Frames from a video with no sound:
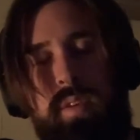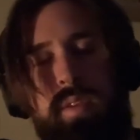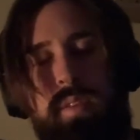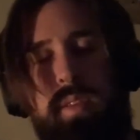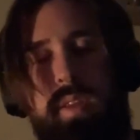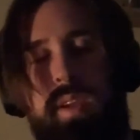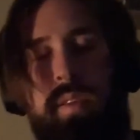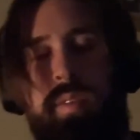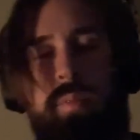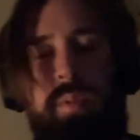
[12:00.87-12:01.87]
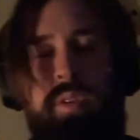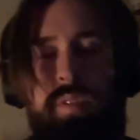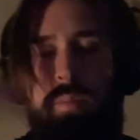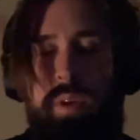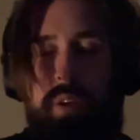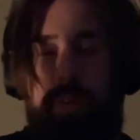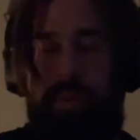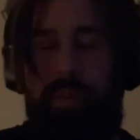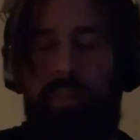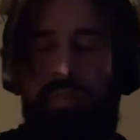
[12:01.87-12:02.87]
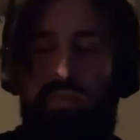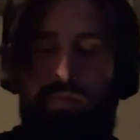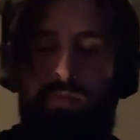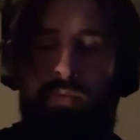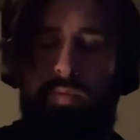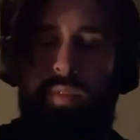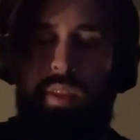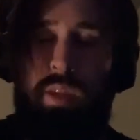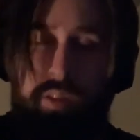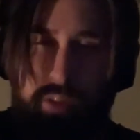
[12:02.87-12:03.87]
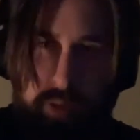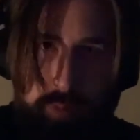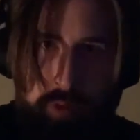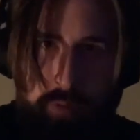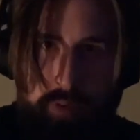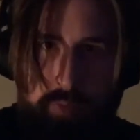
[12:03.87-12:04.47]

the leaves, reach the boughs, and keep going